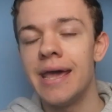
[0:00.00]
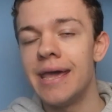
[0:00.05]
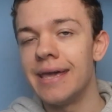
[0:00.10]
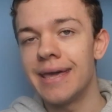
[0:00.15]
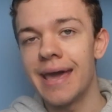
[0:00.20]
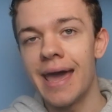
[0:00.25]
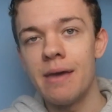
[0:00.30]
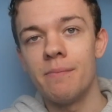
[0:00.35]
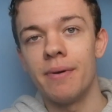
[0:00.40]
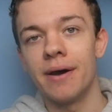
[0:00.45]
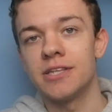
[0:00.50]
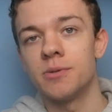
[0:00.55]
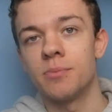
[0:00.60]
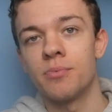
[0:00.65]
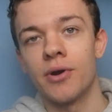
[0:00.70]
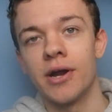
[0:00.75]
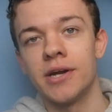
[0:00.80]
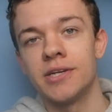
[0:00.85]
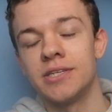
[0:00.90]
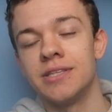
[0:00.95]
He came back to
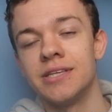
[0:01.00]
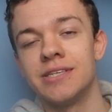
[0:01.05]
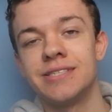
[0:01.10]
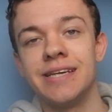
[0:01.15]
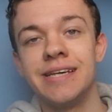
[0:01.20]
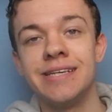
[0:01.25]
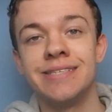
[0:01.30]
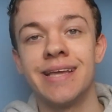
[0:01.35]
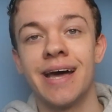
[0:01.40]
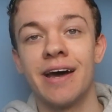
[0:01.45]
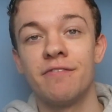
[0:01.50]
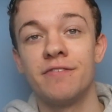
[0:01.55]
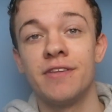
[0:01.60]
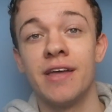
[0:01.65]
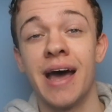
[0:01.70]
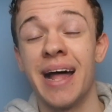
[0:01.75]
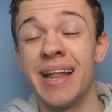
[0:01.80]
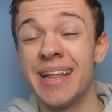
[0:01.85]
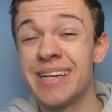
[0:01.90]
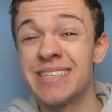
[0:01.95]
Preston the season
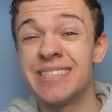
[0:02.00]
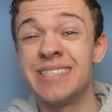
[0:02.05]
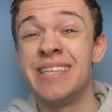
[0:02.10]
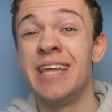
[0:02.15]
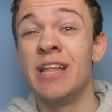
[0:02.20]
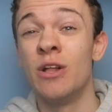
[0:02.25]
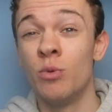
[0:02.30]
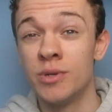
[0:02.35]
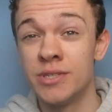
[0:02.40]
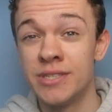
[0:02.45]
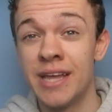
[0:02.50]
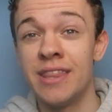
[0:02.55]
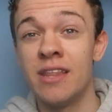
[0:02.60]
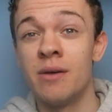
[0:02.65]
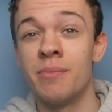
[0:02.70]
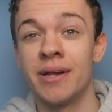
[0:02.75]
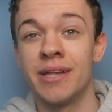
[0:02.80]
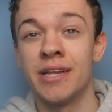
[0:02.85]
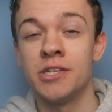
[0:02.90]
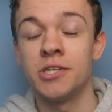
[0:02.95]
after. Alex Neil was then
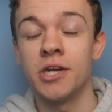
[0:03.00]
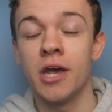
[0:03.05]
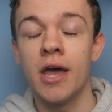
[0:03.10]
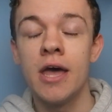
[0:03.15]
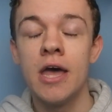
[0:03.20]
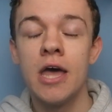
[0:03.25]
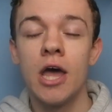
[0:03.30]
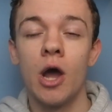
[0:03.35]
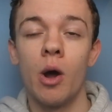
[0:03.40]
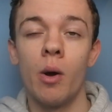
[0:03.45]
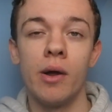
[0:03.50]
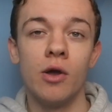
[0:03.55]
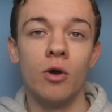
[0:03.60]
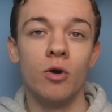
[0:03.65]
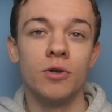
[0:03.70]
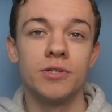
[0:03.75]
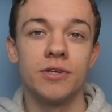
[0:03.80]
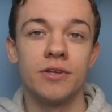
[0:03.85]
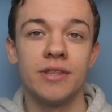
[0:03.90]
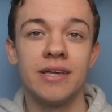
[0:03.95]
the manager, who I
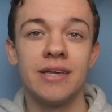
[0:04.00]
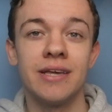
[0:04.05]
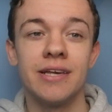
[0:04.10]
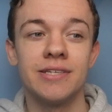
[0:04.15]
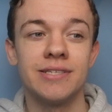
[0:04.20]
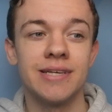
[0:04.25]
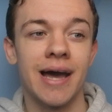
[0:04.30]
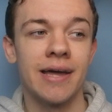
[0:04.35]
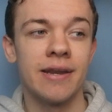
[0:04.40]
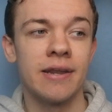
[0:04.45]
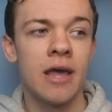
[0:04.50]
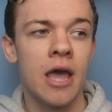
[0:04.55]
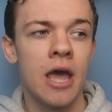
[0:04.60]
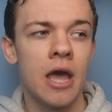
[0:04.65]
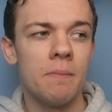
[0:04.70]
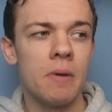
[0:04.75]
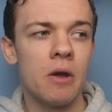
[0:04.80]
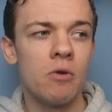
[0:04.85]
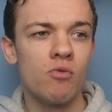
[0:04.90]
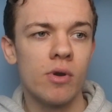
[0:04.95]
also think has had
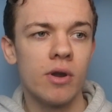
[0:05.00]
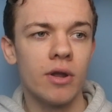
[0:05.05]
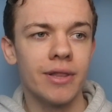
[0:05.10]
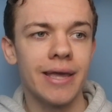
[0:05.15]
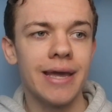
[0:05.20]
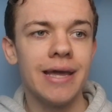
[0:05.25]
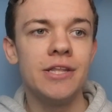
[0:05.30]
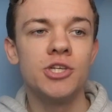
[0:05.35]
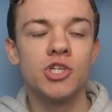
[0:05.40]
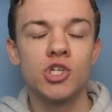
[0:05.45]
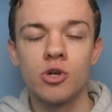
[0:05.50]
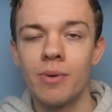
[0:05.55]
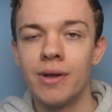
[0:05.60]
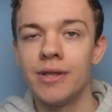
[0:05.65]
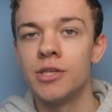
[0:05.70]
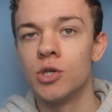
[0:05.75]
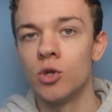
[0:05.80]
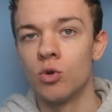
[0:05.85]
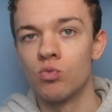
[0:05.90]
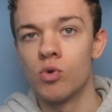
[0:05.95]
a real
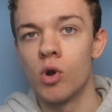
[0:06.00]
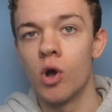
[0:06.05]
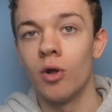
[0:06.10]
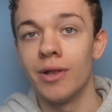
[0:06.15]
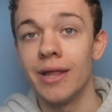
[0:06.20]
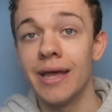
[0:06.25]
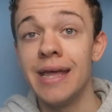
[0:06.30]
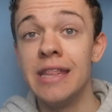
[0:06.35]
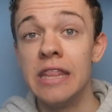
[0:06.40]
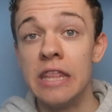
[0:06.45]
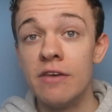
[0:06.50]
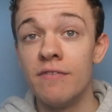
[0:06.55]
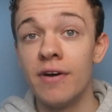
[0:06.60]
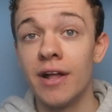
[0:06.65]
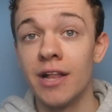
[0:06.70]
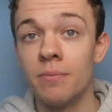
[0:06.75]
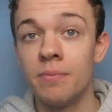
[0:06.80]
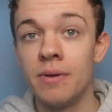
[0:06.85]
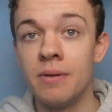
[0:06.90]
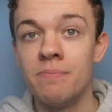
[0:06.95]
instrumental role in
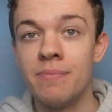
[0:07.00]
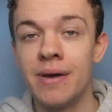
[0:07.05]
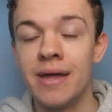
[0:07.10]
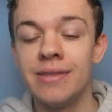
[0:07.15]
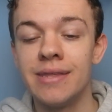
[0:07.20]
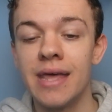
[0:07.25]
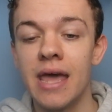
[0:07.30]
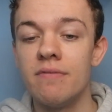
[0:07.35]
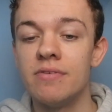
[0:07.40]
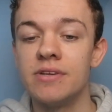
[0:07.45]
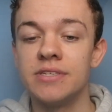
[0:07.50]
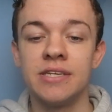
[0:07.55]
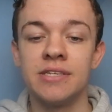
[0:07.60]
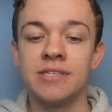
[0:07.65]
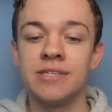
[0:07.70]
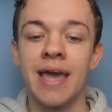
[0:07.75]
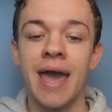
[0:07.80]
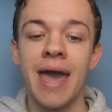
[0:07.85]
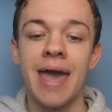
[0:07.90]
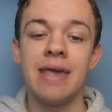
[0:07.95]
developing Ben
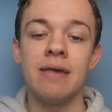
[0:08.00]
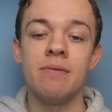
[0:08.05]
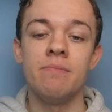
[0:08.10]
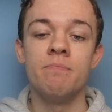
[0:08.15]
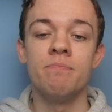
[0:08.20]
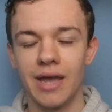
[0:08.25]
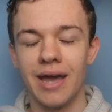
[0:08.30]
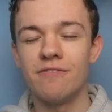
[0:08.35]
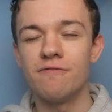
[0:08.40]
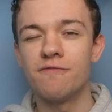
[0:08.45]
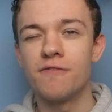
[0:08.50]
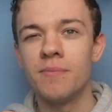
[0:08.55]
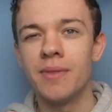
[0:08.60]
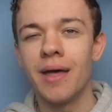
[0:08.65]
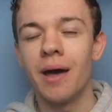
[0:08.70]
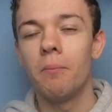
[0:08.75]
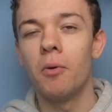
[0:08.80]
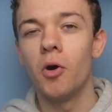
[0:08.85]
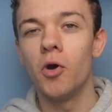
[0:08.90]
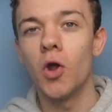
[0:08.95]
Davies's game. And from
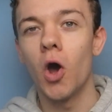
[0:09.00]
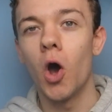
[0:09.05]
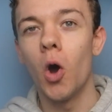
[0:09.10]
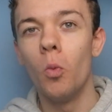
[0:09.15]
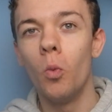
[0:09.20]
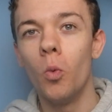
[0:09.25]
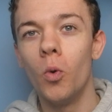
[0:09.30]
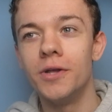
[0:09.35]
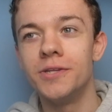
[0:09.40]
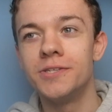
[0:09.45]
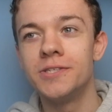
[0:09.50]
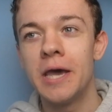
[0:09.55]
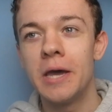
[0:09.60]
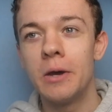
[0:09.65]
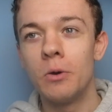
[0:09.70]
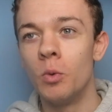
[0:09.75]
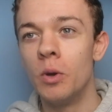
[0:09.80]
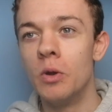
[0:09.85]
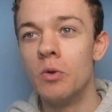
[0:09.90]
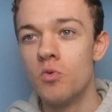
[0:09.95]
that point onwards,
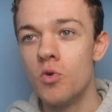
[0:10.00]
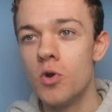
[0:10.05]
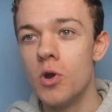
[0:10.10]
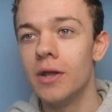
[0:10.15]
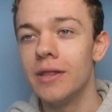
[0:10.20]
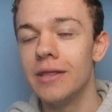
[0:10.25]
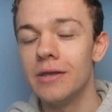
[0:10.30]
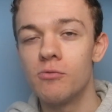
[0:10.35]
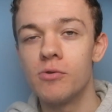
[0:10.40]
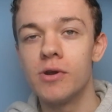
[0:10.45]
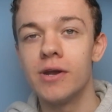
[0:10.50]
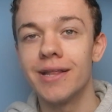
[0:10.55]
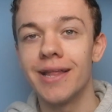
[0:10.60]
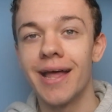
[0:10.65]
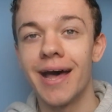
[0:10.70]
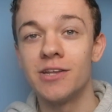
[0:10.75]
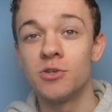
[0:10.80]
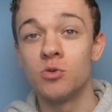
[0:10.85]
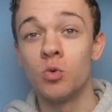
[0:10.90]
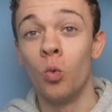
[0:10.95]
we really
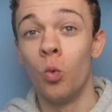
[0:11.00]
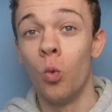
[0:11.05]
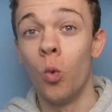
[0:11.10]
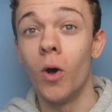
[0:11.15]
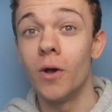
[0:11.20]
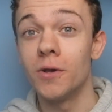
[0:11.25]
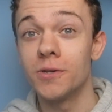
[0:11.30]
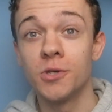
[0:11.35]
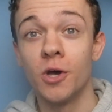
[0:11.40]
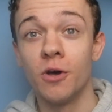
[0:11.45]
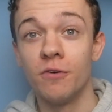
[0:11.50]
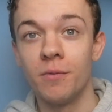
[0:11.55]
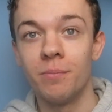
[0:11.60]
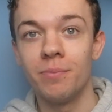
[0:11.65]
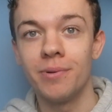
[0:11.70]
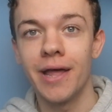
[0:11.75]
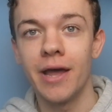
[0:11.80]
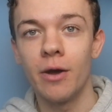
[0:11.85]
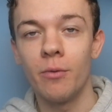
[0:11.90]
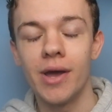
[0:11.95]
realised what sort of a
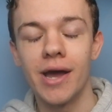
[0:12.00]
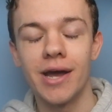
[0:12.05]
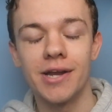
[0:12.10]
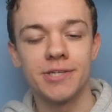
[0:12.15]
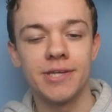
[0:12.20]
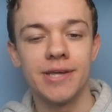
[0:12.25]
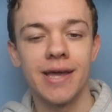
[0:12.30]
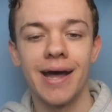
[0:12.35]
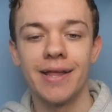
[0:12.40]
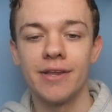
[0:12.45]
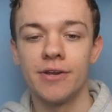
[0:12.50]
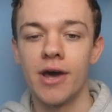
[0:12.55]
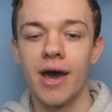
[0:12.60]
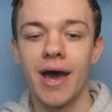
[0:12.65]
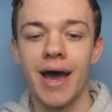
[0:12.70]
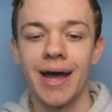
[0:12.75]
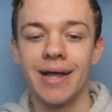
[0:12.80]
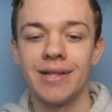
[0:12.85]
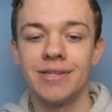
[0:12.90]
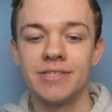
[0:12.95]
player we actually had on
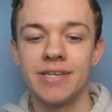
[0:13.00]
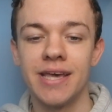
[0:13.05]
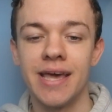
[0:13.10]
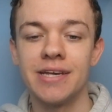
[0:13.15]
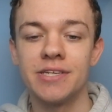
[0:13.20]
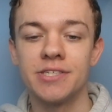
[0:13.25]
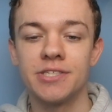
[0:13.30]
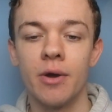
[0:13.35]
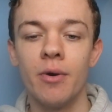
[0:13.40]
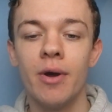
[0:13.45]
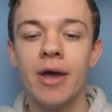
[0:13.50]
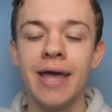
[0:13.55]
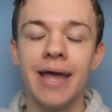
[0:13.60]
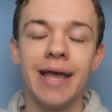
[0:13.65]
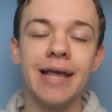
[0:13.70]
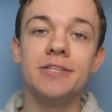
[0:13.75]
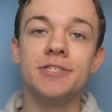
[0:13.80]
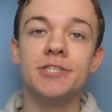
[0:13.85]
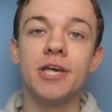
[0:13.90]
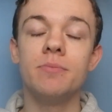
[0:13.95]
our hands here. So
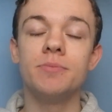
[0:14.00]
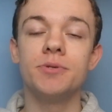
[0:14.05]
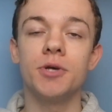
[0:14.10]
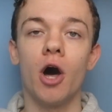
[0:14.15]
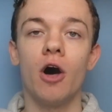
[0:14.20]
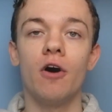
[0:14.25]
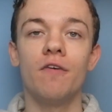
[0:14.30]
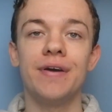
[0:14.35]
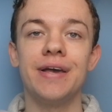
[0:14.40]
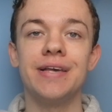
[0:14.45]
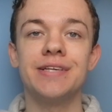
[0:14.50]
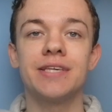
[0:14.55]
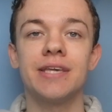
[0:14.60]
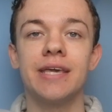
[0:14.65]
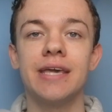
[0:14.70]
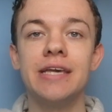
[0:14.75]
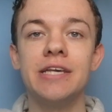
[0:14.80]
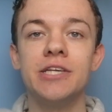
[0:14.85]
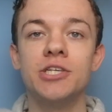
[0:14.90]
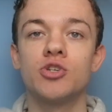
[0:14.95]
in terms of his
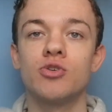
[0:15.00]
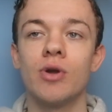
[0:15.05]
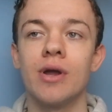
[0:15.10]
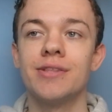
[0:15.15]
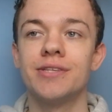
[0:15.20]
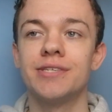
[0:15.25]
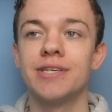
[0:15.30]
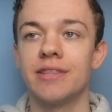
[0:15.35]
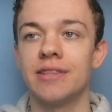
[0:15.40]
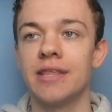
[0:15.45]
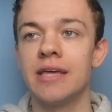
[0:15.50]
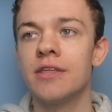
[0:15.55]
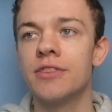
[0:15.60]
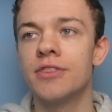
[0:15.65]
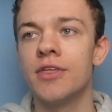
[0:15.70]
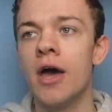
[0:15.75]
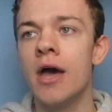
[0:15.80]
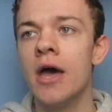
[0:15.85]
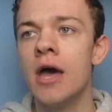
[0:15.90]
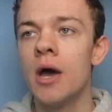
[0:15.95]
key strengths, I
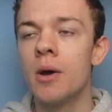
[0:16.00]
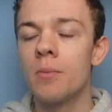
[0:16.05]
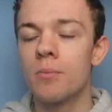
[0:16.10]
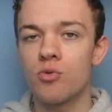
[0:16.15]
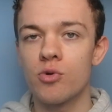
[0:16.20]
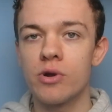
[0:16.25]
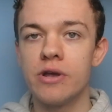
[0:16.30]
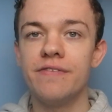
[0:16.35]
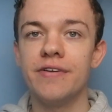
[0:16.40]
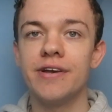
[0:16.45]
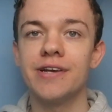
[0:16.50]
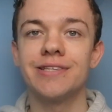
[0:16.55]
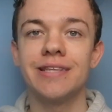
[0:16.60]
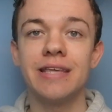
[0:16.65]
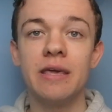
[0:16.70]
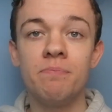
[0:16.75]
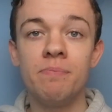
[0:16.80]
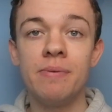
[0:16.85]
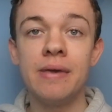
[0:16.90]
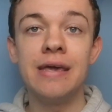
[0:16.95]
think that
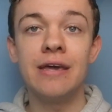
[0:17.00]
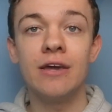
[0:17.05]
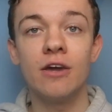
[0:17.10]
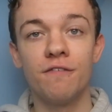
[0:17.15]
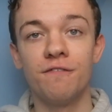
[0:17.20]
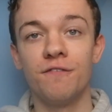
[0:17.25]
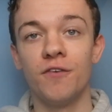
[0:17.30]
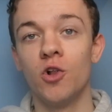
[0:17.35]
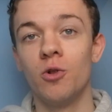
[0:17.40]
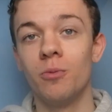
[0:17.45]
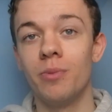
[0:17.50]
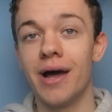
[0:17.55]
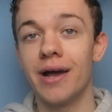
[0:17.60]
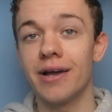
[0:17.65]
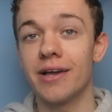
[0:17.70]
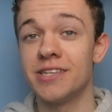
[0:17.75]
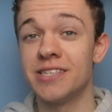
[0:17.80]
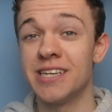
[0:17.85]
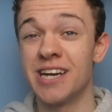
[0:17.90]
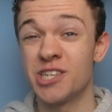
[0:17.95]
previously being a
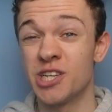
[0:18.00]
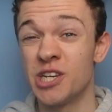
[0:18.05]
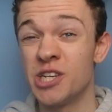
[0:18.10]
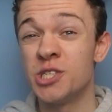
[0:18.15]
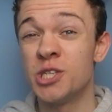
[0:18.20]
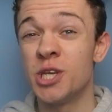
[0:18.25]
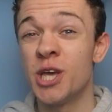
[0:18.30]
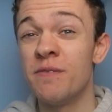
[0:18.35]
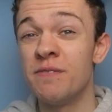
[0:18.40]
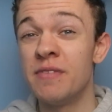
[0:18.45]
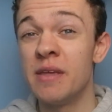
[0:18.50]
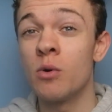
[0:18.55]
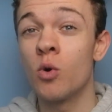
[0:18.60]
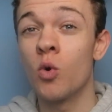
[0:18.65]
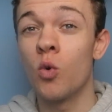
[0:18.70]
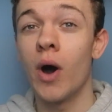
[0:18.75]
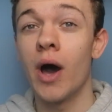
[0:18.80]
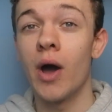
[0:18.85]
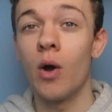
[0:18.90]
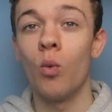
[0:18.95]
fullback has actually served him
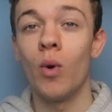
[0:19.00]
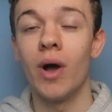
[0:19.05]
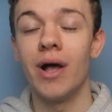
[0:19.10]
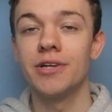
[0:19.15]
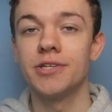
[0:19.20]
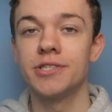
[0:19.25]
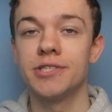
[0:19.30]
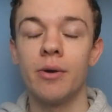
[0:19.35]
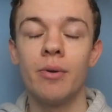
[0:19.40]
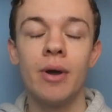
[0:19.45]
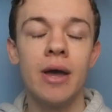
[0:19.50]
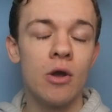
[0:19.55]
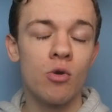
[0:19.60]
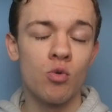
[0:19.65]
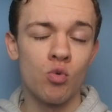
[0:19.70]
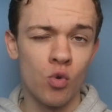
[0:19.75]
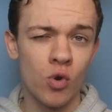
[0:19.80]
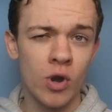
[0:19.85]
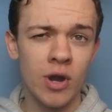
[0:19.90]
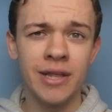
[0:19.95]
quite well. So
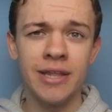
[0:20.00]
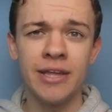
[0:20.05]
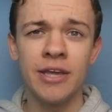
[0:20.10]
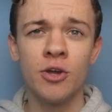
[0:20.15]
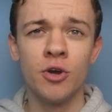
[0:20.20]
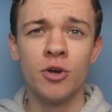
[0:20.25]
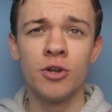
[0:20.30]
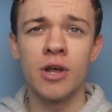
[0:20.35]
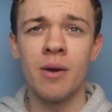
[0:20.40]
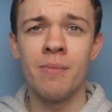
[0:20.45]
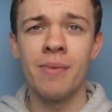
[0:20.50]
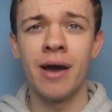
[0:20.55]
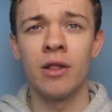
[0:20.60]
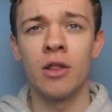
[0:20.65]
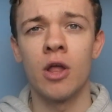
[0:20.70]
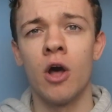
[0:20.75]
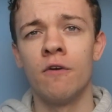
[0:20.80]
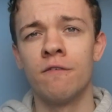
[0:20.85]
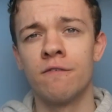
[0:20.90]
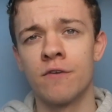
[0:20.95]
really good
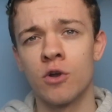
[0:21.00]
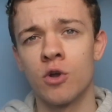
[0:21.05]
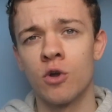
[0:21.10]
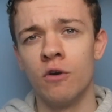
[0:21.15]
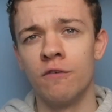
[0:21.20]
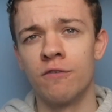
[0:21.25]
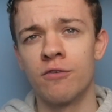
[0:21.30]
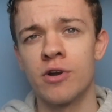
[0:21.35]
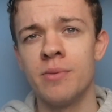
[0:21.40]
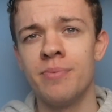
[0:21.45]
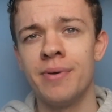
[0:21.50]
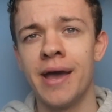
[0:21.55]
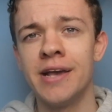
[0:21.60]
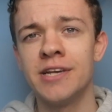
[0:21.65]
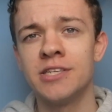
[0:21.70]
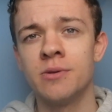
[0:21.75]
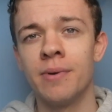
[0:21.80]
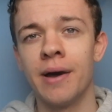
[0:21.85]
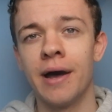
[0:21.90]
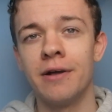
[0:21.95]
amount of recovery
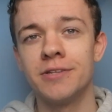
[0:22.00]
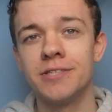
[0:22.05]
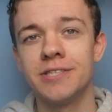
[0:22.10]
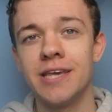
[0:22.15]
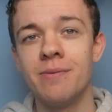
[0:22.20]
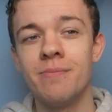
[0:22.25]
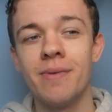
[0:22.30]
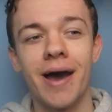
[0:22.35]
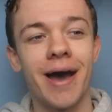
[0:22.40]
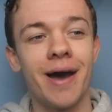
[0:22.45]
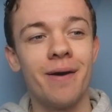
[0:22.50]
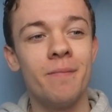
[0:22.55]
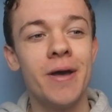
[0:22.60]
pace about him.